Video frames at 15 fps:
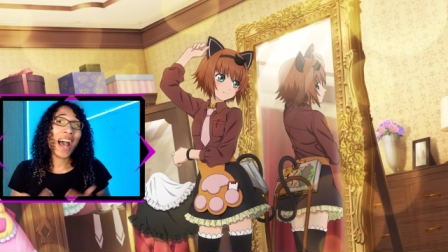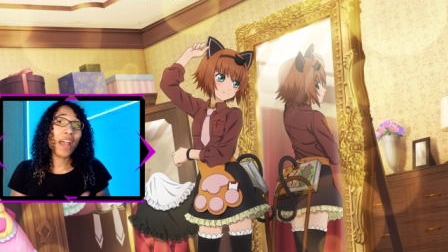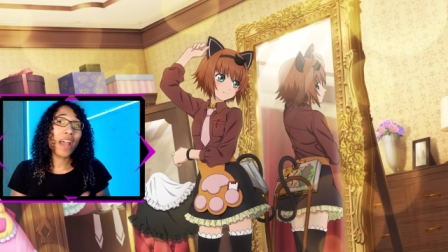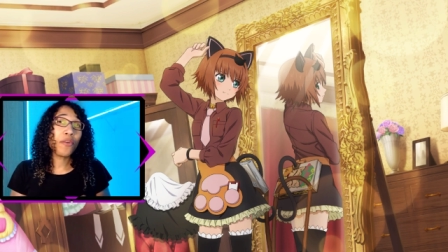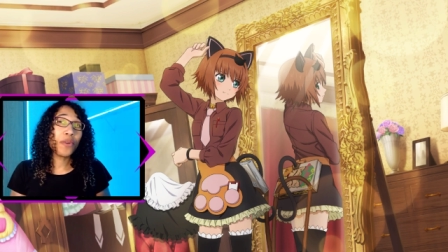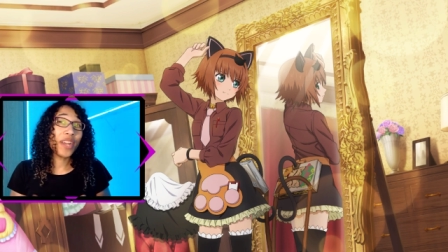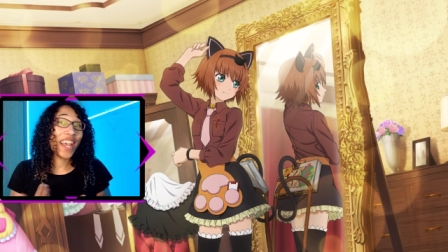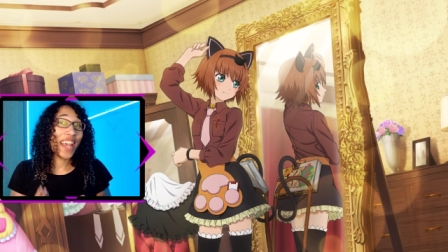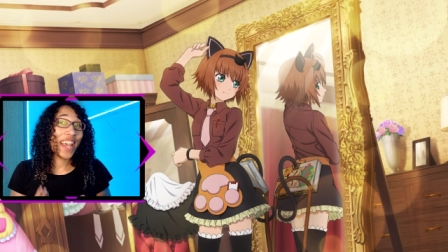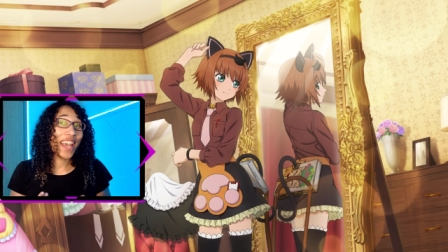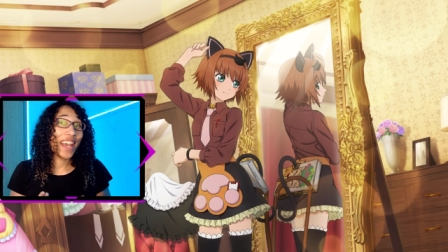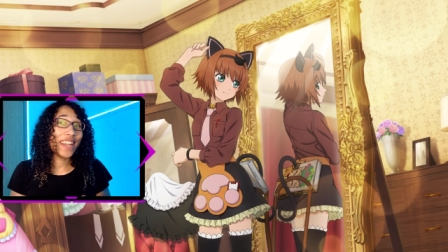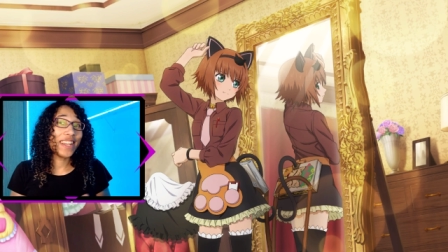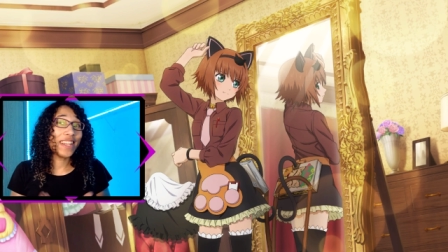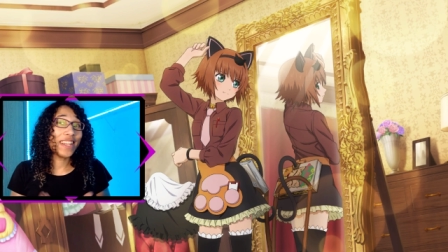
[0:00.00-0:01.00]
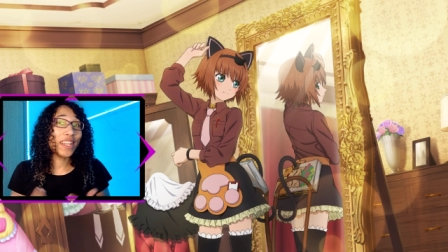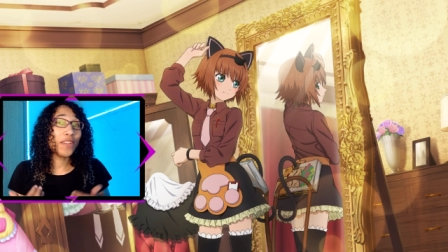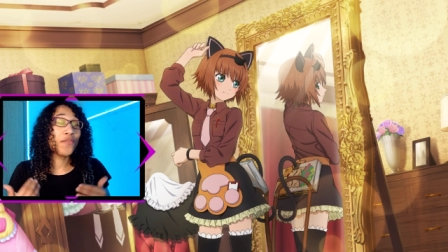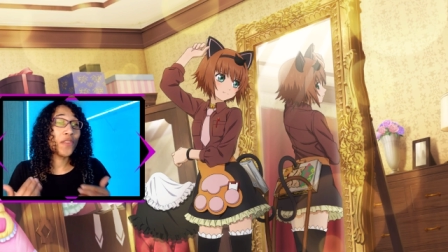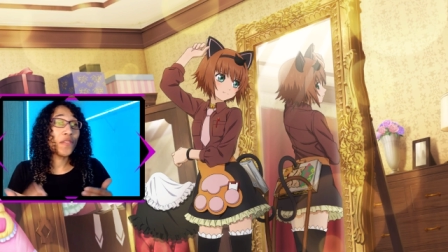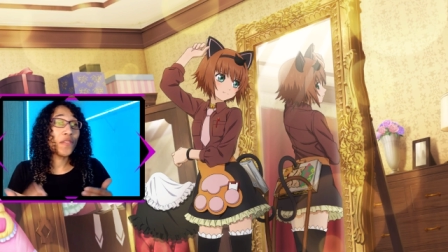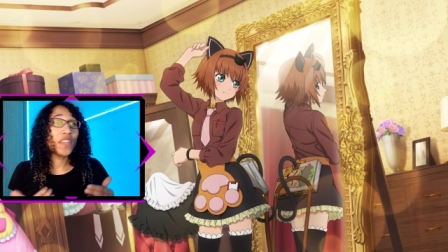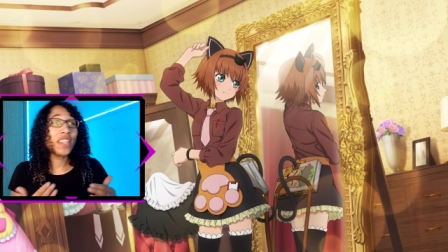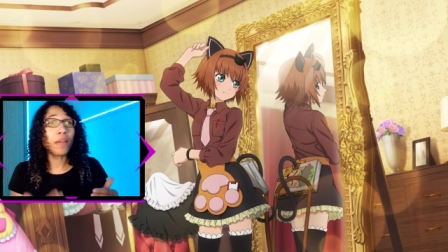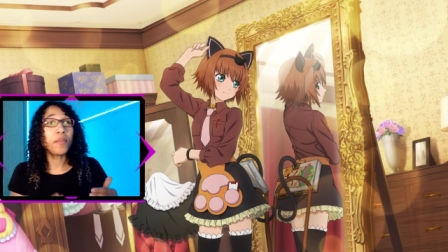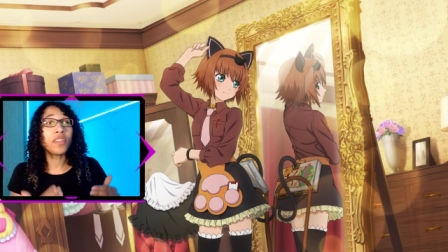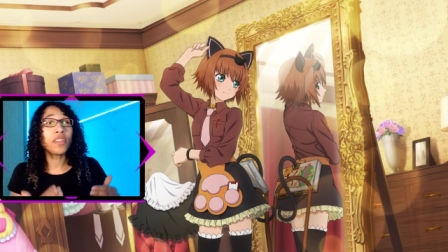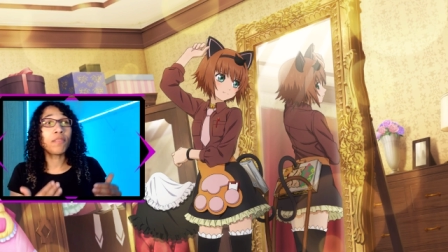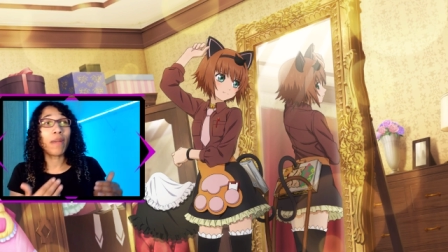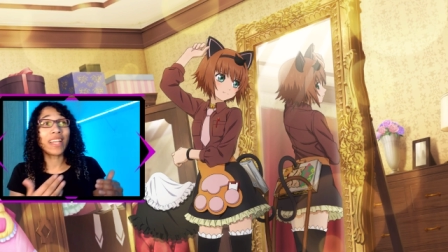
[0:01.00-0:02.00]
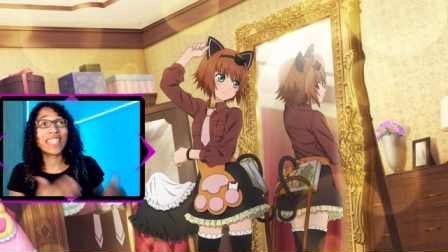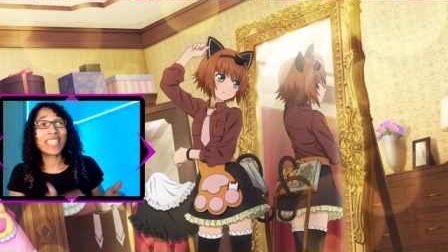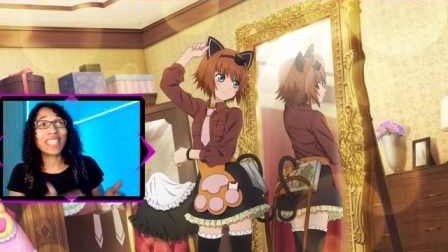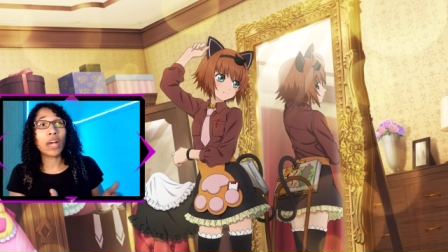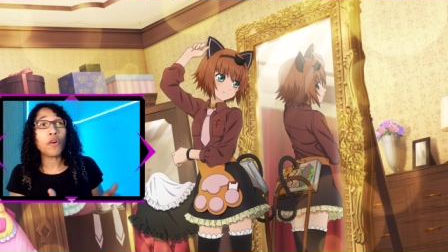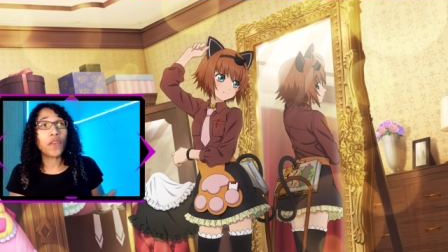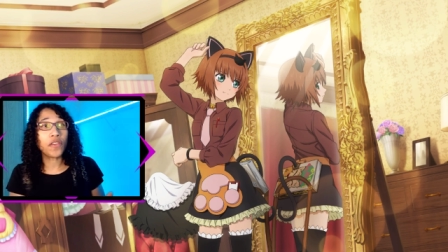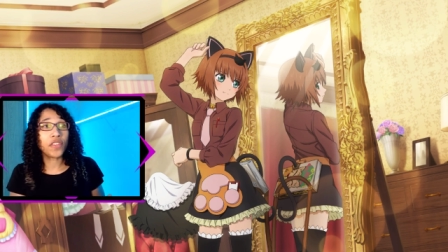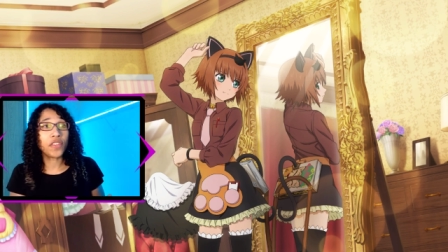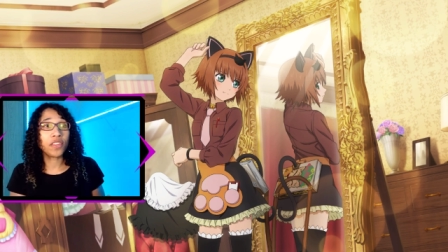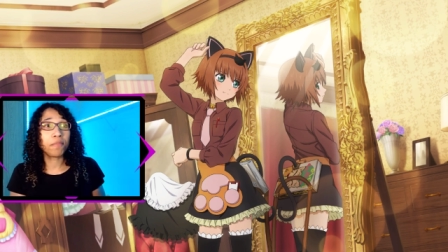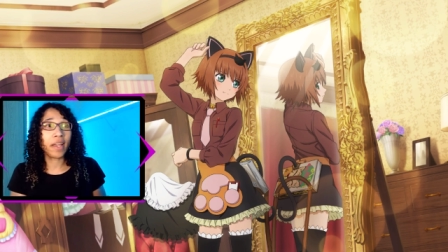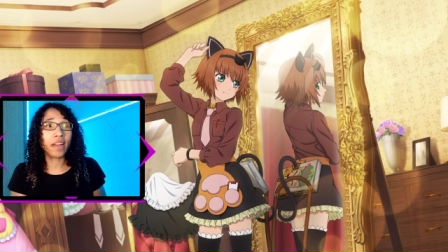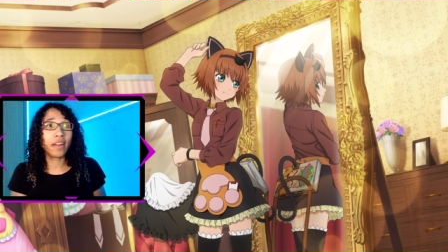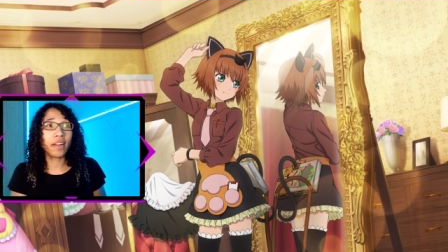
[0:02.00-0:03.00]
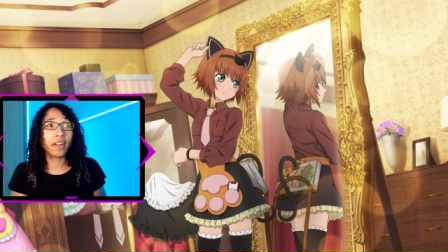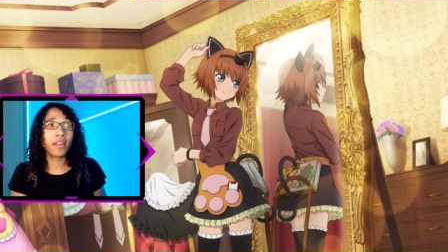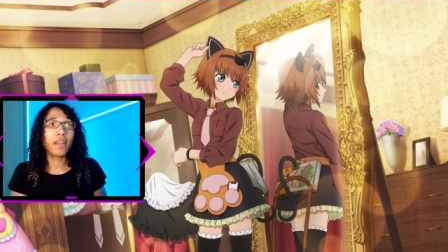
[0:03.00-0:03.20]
I went ahead and did 50 summons myself on this banner,